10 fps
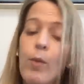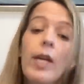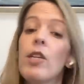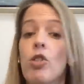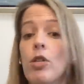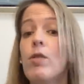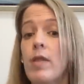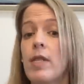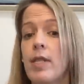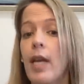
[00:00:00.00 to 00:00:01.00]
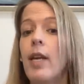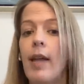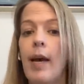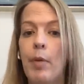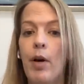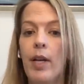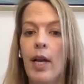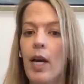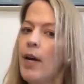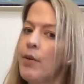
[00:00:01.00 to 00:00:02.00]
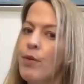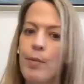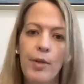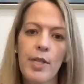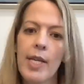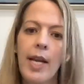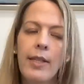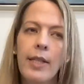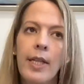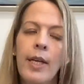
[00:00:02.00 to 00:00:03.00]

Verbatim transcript: We can choose to stay in that body 100%.